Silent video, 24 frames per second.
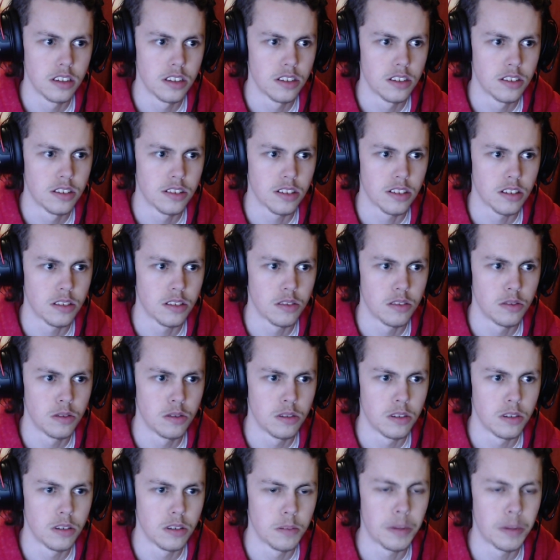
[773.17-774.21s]
So,
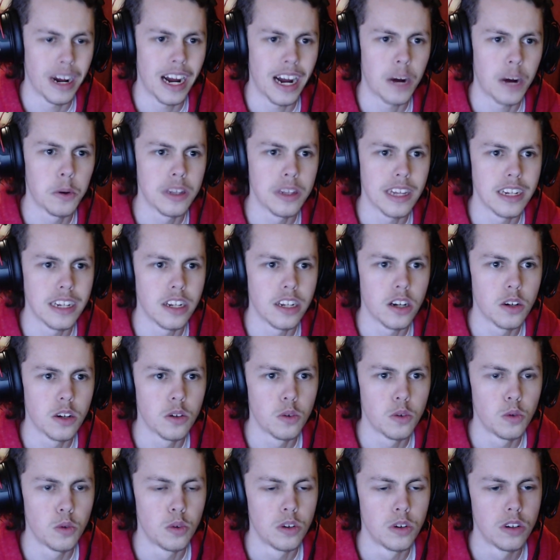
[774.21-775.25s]
but how would they
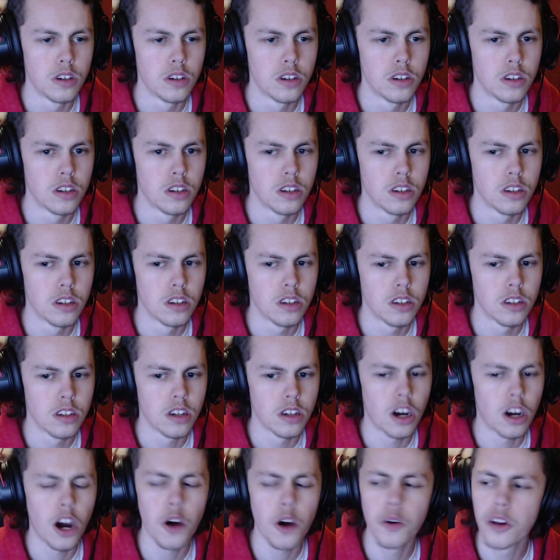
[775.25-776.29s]
know?
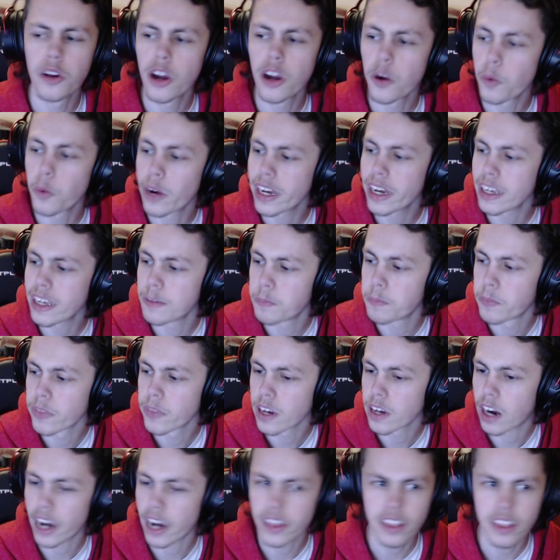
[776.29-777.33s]
Oh no, wait!
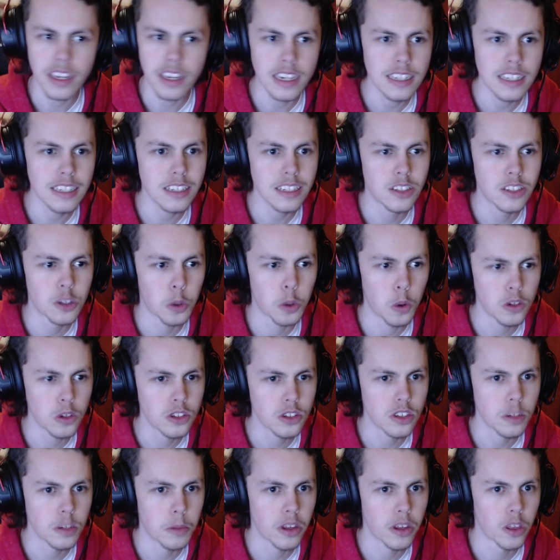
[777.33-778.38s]
I think he did talk to
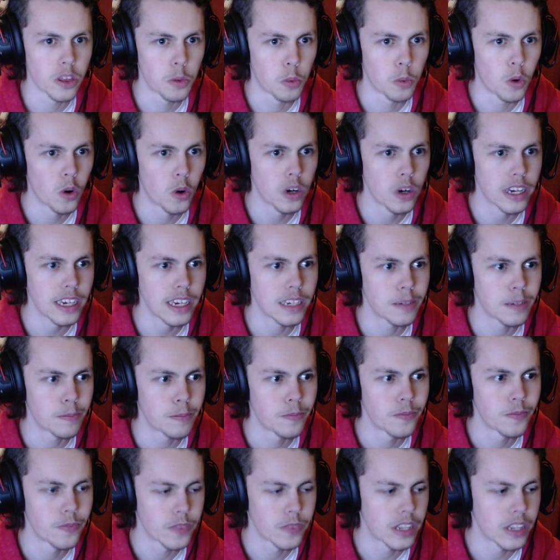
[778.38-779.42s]
them on the walkie
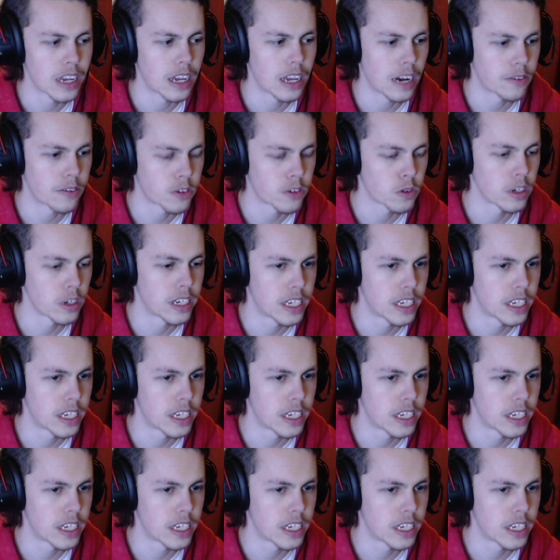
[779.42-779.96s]
after he